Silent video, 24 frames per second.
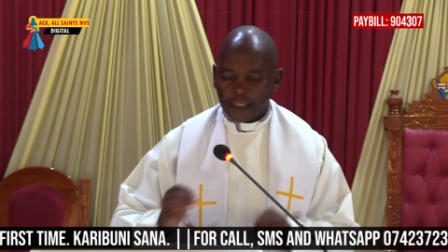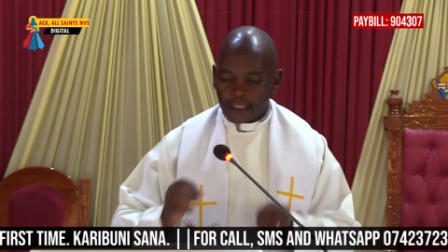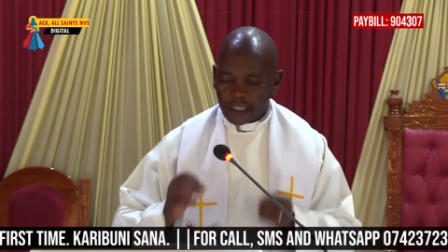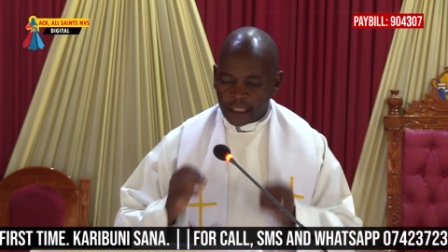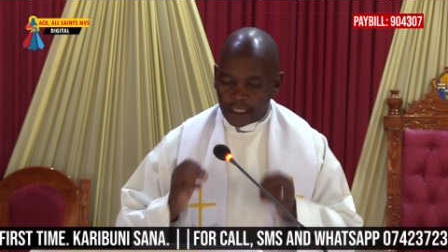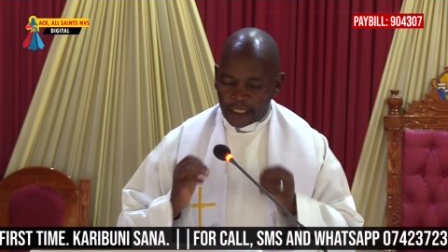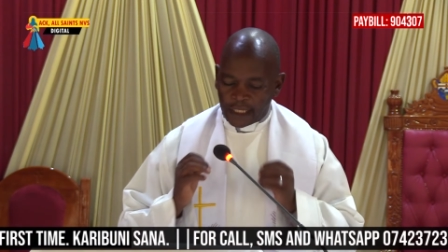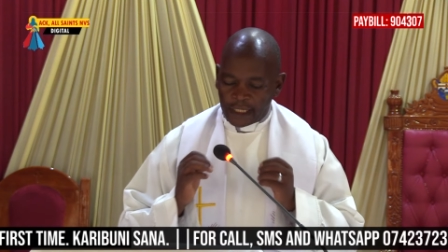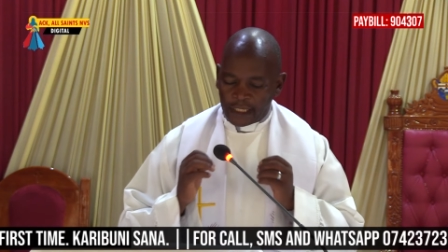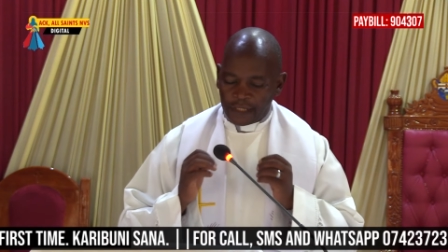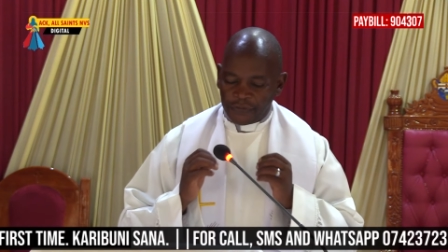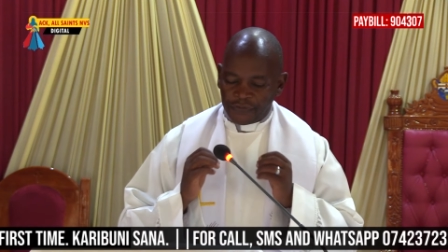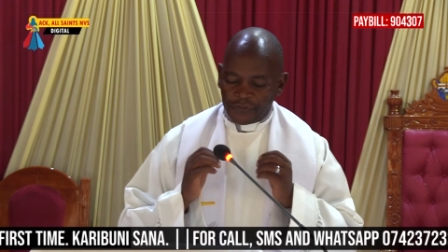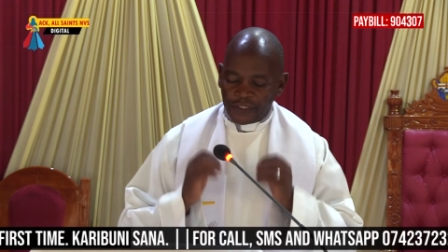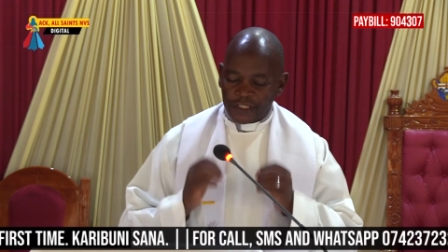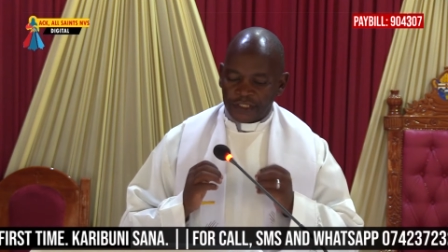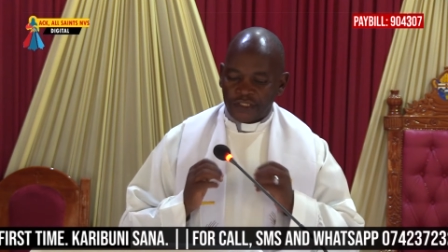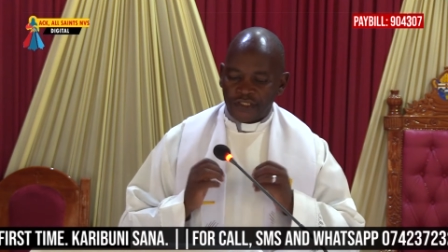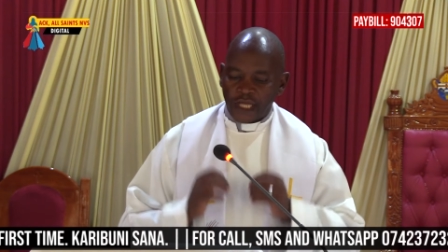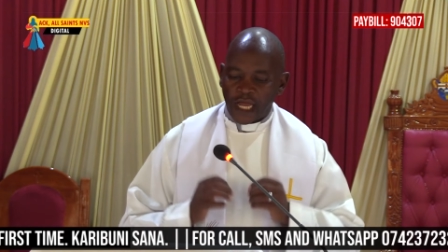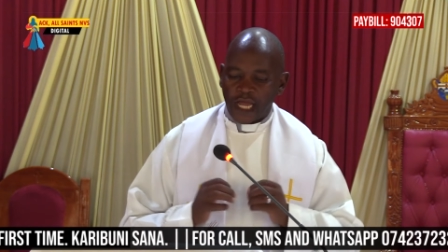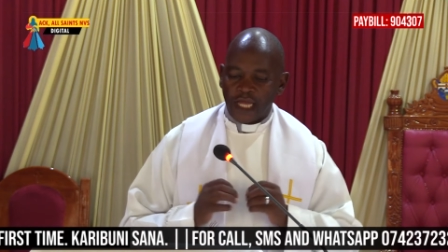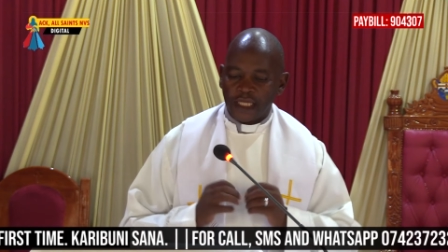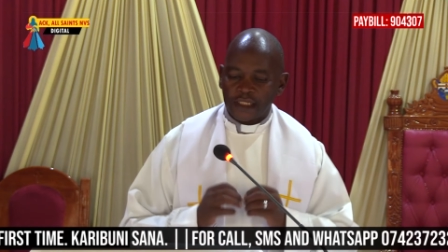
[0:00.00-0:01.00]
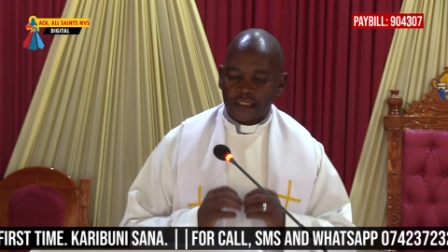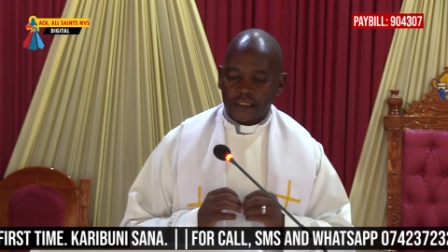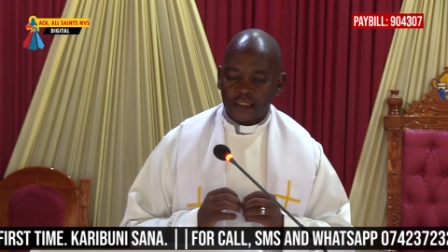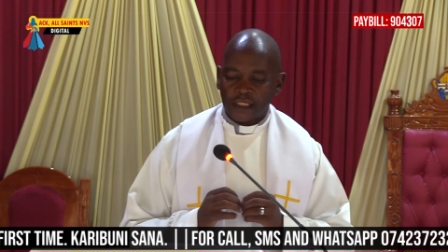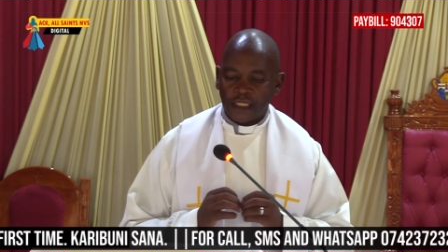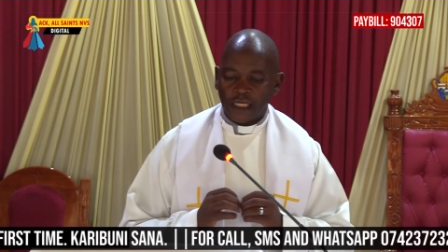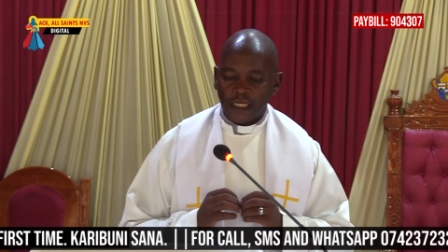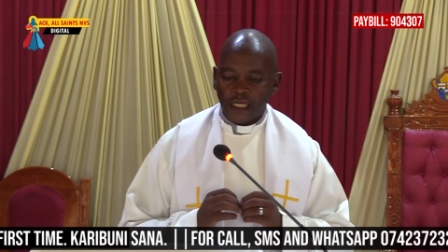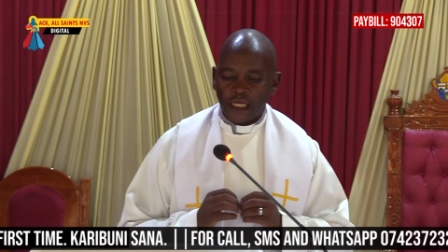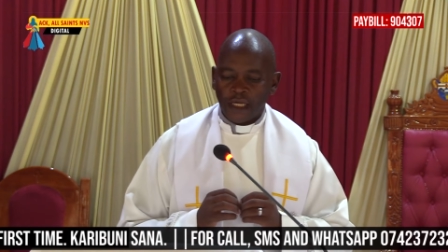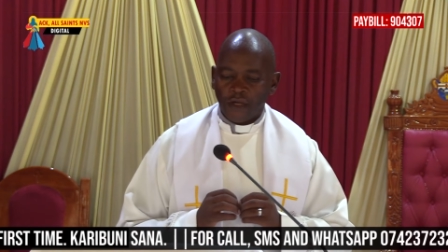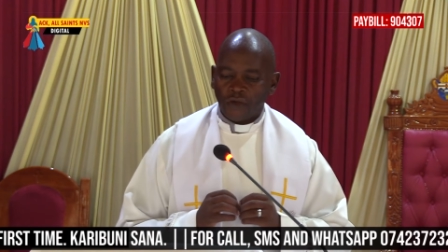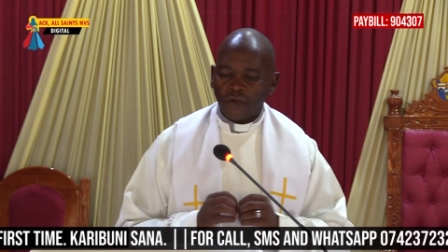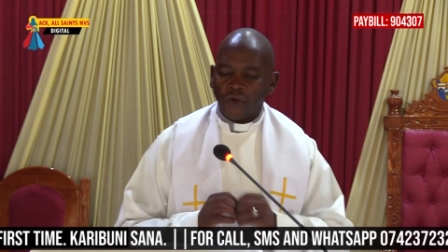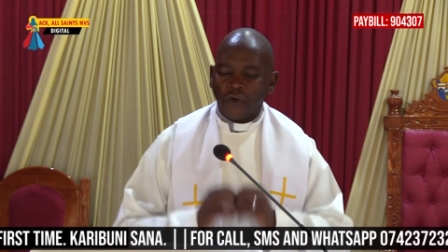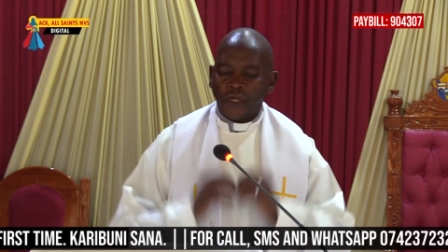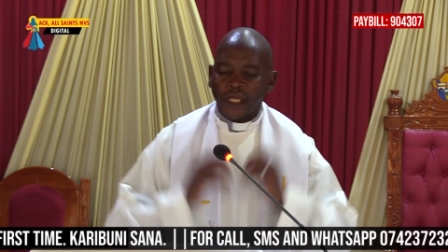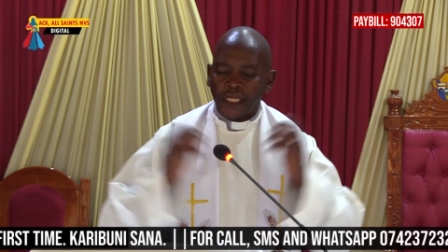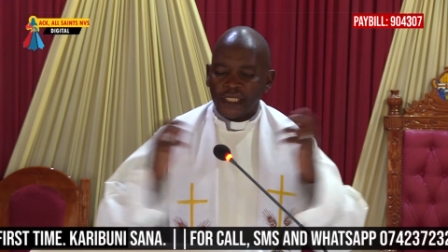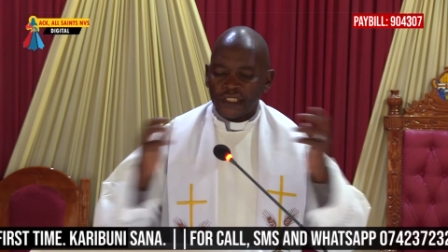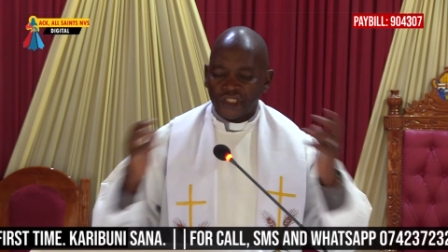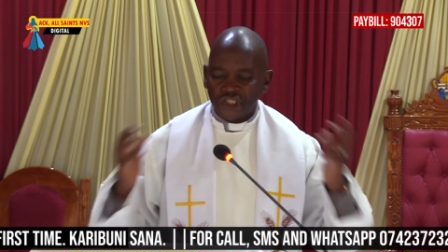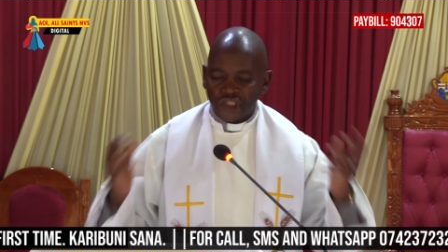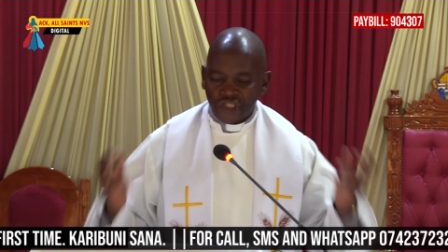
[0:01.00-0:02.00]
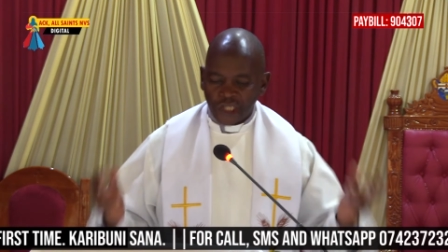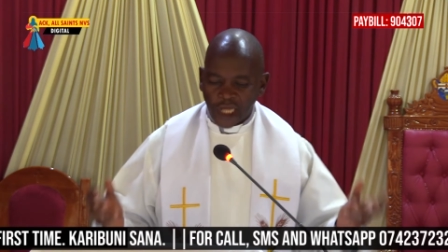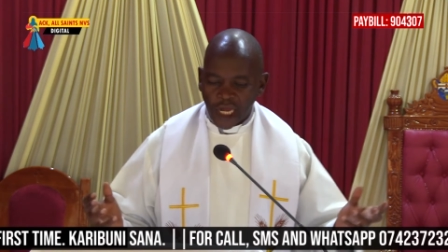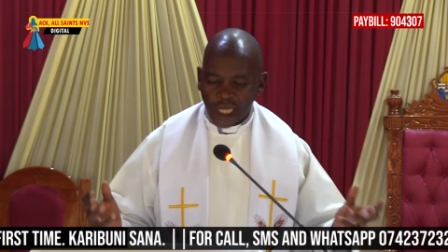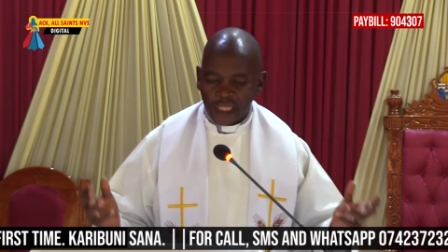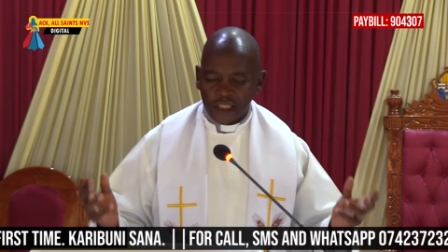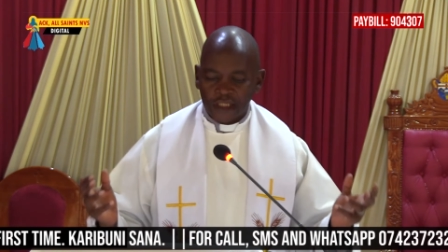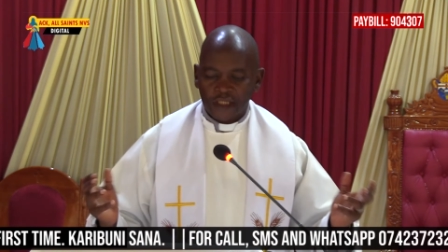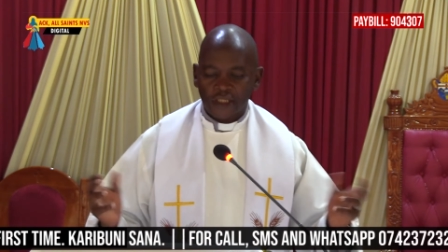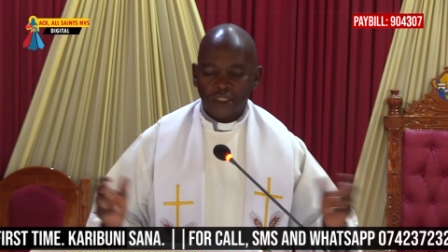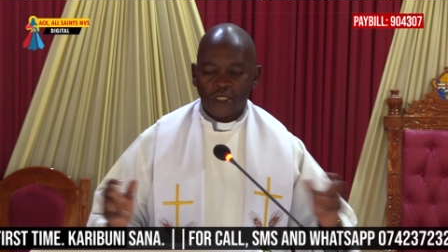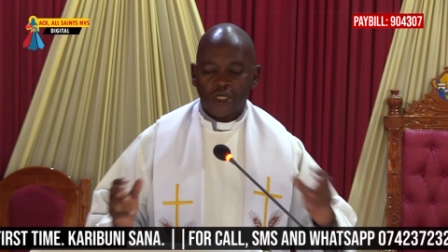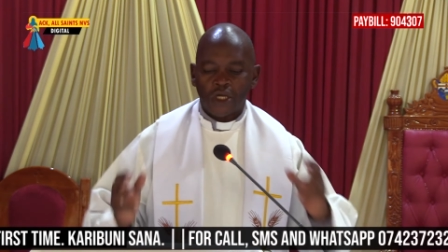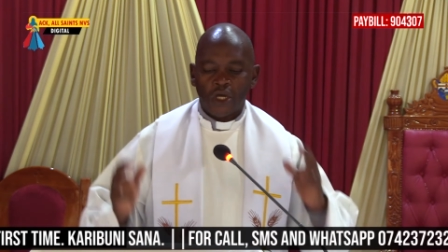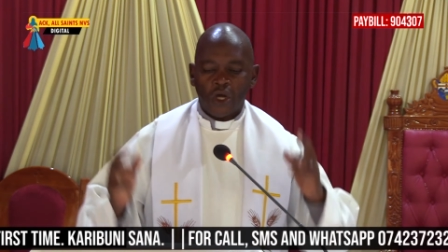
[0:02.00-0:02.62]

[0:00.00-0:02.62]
He, this just, you know, his just,